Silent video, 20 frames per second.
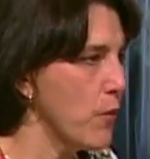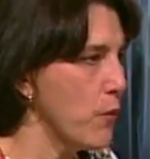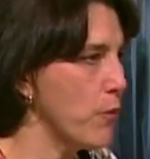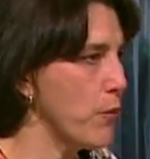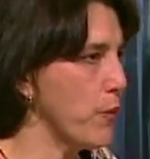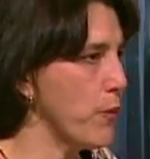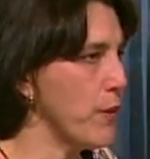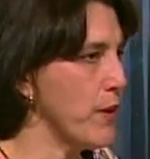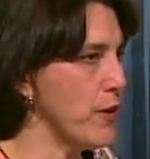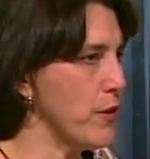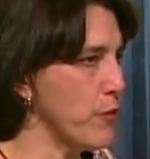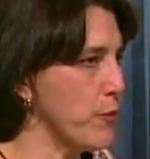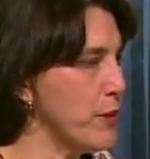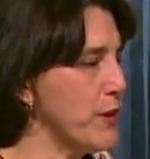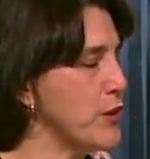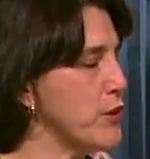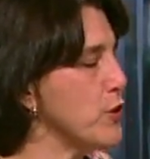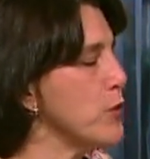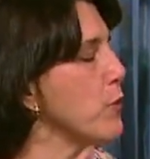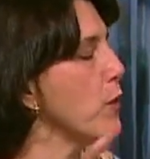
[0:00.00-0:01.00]
we
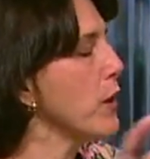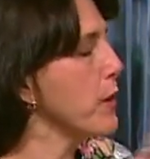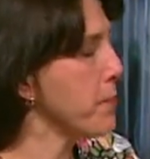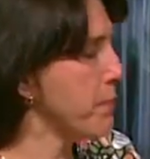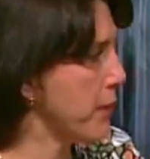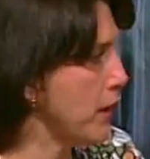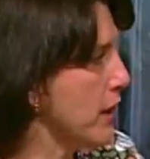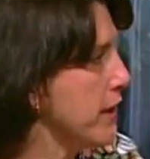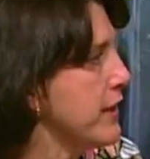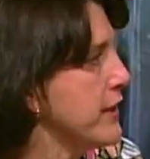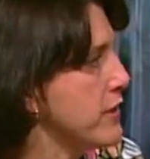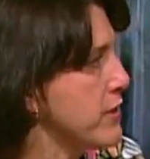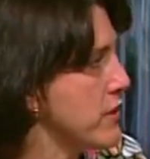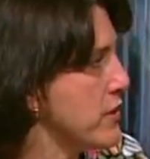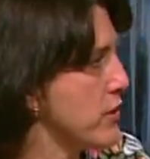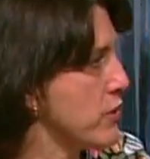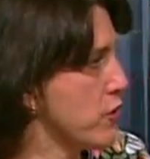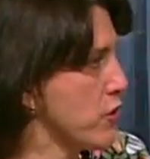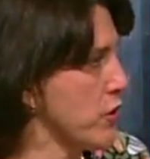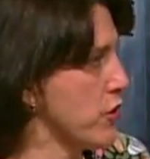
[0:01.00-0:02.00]
do want to plug into
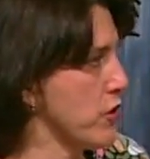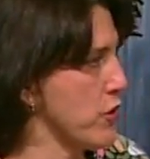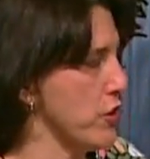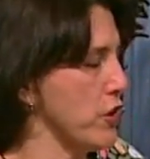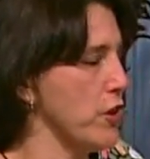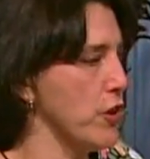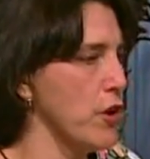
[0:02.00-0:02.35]
the church and